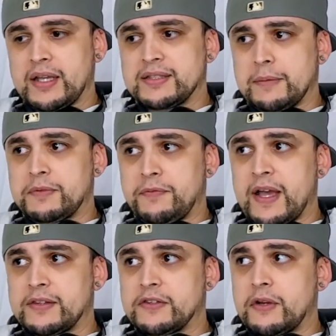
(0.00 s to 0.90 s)
accept the
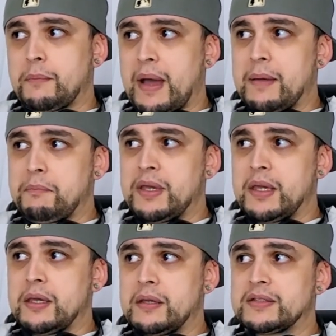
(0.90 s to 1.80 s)
fact that there might
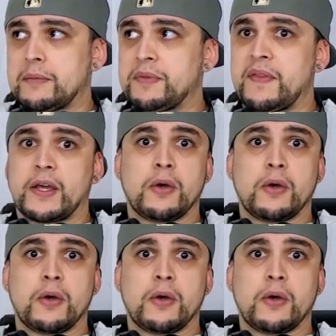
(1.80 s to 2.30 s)
be something